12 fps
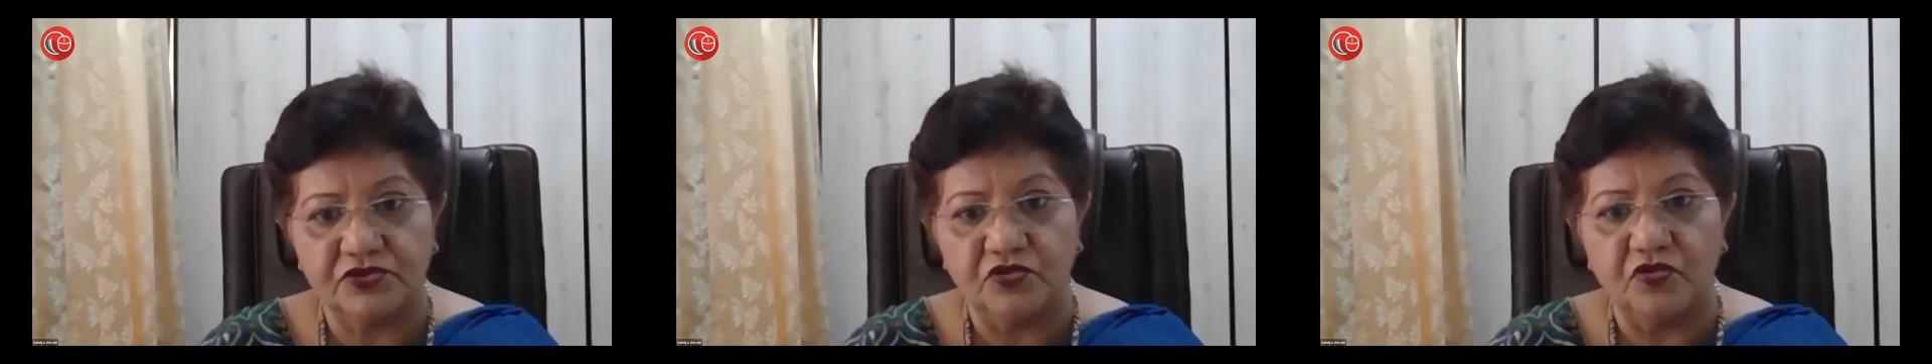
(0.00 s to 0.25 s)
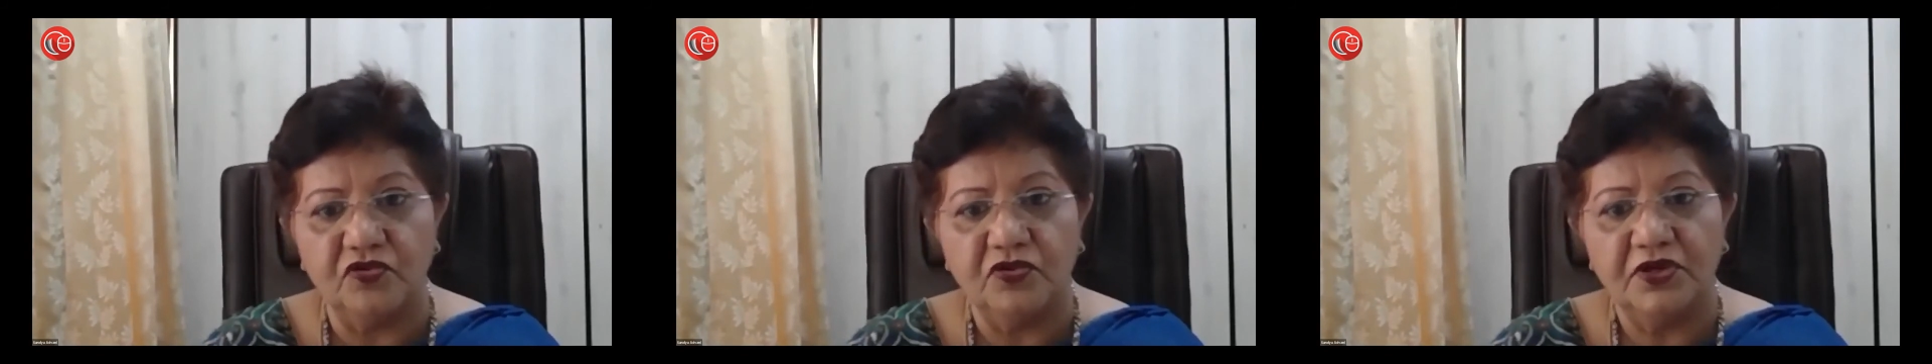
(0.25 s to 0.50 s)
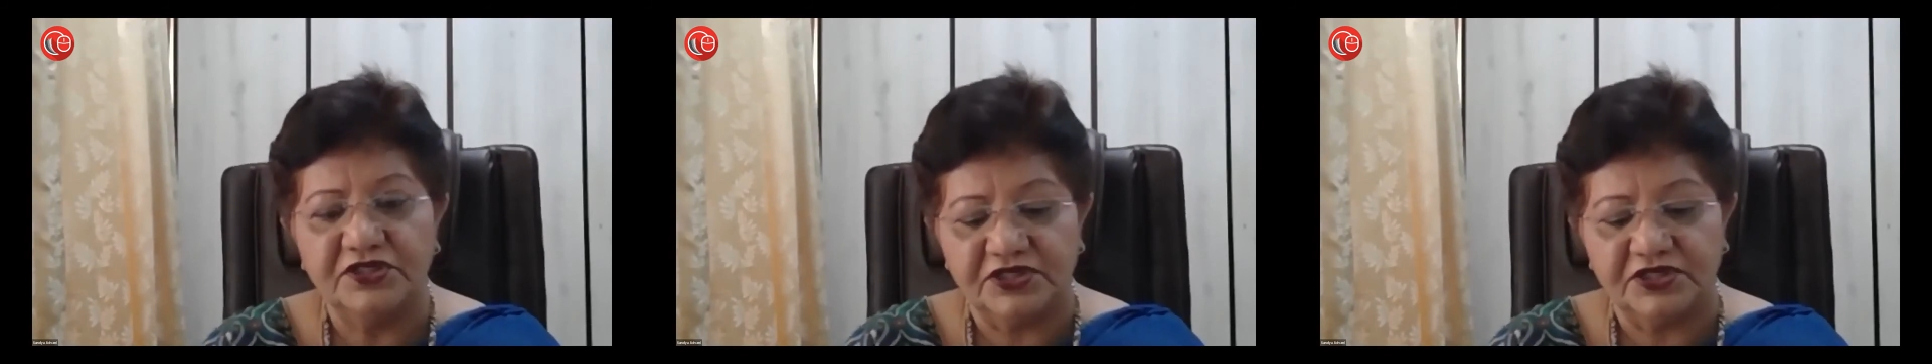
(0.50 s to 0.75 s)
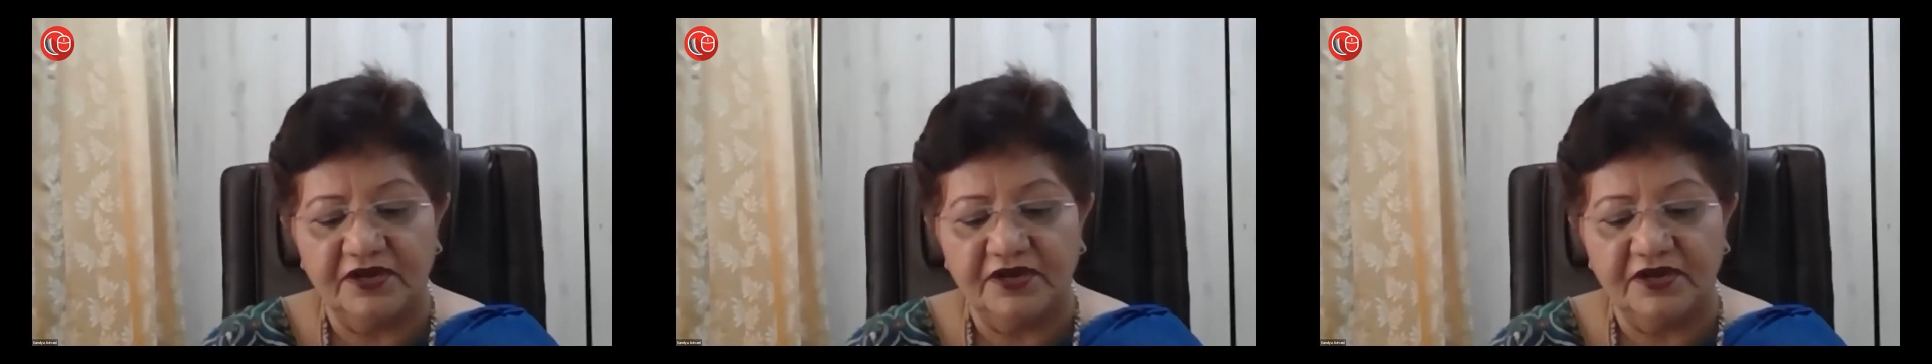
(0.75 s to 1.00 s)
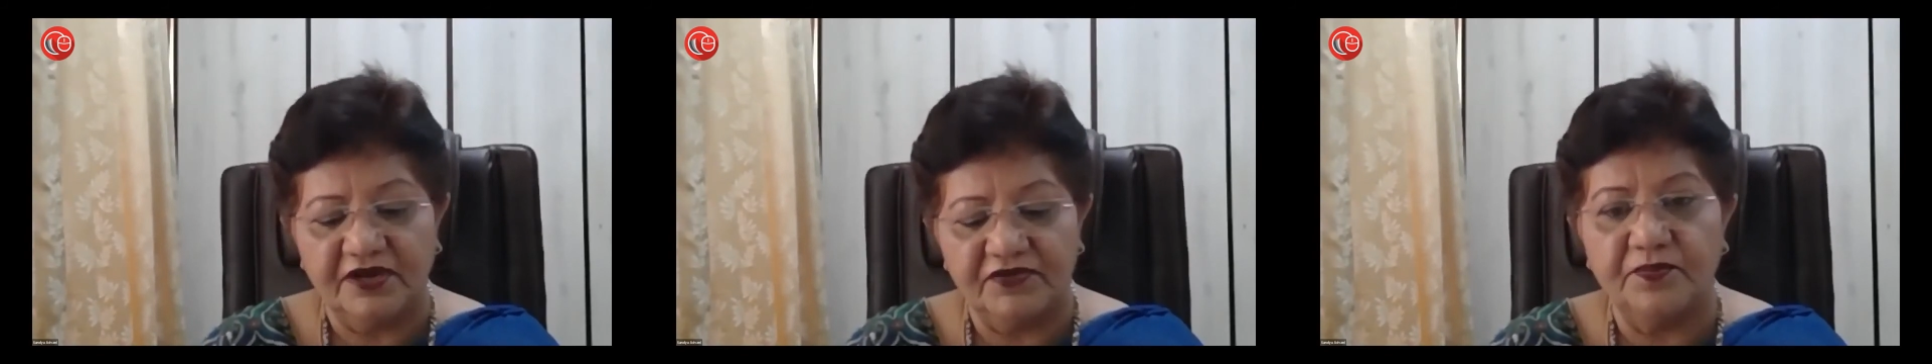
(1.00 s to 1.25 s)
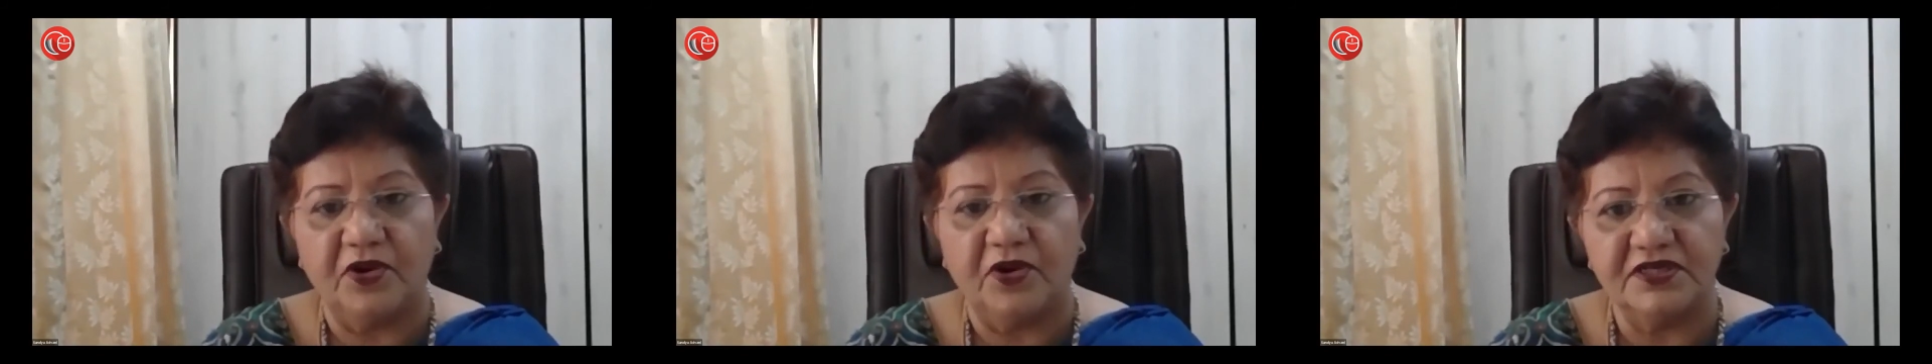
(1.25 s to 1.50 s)
2, check
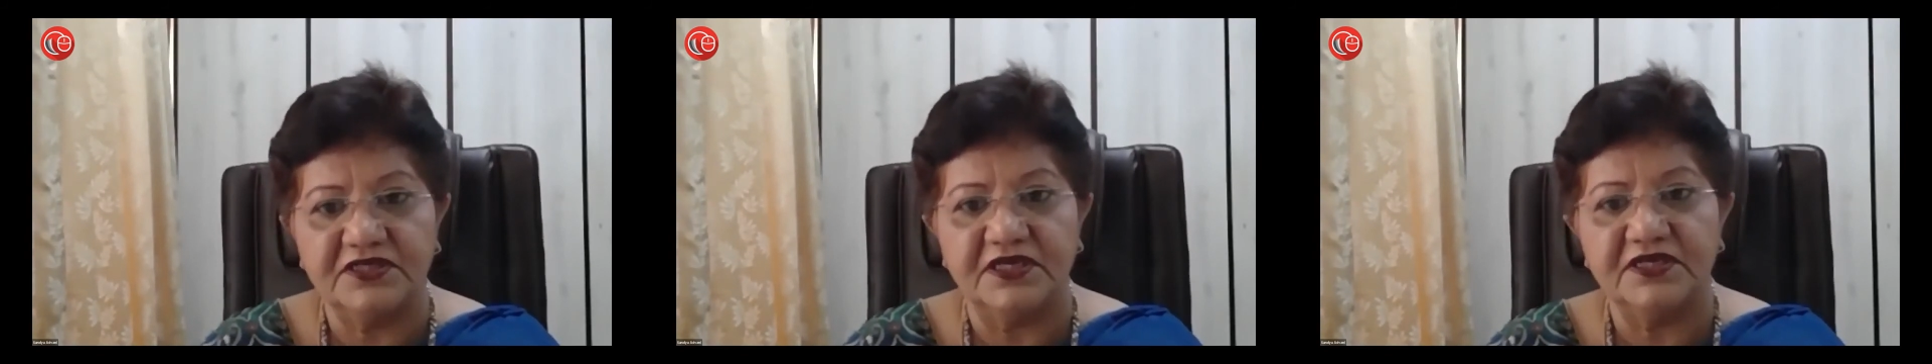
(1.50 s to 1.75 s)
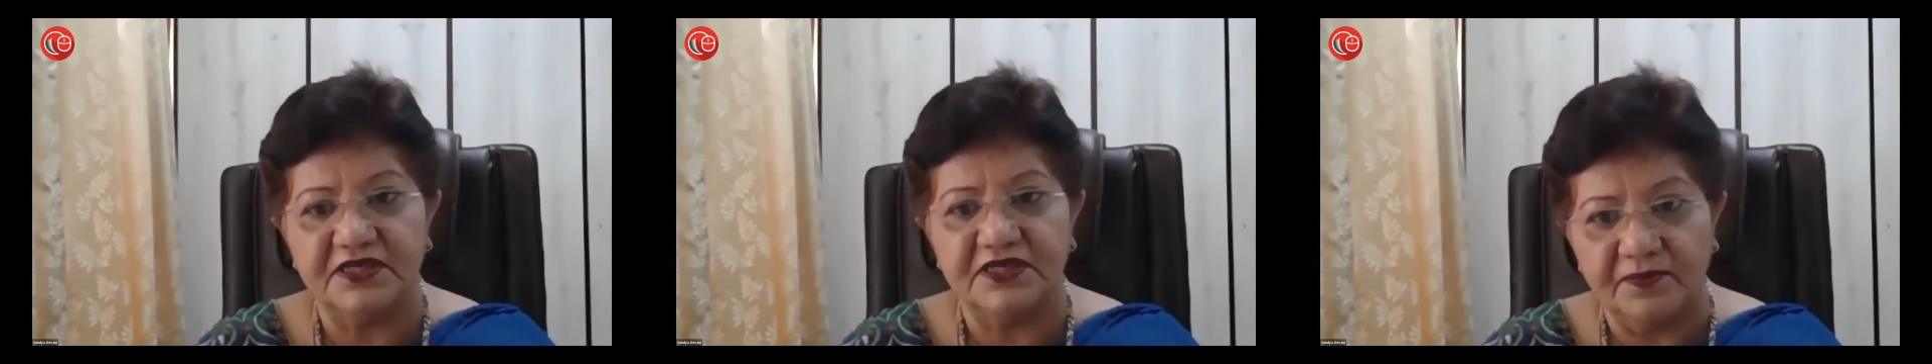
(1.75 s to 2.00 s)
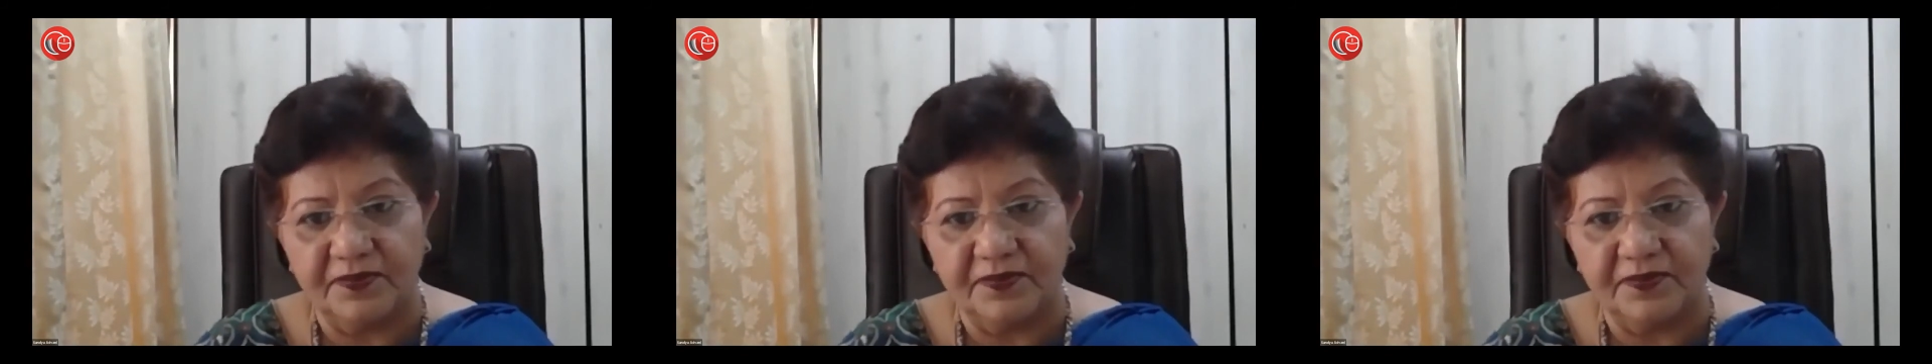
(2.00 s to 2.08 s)
whether the policy is